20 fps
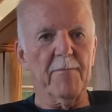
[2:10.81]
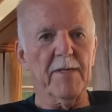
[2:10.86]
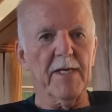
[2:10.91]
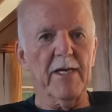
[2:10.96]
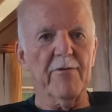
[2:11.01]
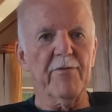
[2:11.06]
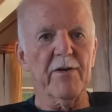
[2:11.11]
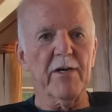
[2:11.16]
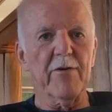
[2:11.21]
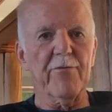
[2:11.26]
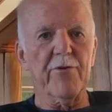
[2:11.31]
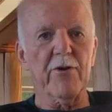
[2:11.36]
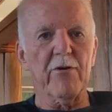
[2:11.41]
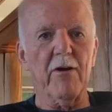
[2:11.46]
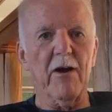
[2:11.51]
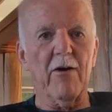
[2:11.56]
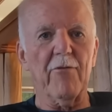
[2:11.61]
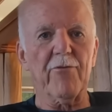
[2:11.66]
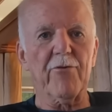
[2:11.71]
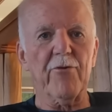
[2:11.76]
even if
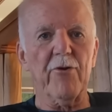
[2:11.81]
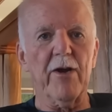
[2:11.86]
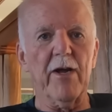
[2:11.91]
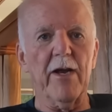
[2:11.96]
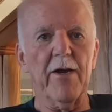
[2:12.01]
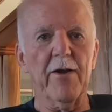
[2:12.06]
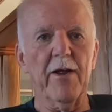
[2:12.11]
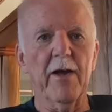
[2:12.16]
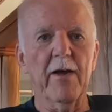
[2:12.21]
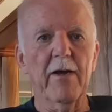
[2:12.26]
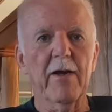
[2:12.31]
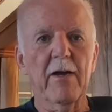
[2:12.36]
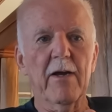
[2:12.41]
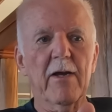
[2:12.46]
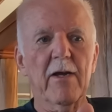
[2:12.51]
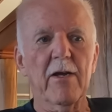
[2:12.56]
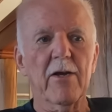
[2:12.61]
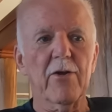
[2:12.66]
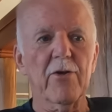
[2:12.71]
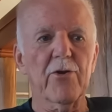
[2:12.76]
you're off grid,
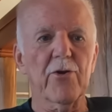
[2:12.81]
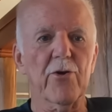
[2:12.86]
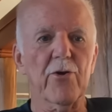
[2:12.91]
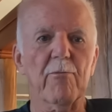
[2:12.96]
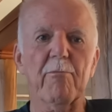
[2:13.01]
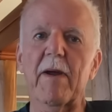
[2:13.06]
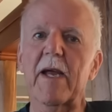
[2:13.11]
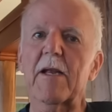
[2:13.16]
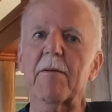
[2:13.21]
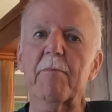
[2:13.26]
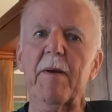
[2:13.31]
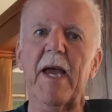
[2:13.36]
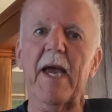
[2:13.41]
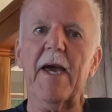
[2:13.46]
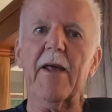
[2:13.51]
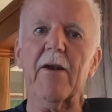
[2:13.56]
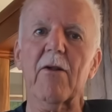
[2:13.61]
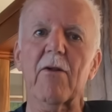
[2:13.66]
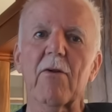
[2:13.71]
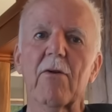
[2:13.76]
your main
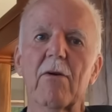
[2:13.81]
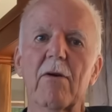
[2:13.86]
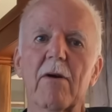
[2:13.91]
panel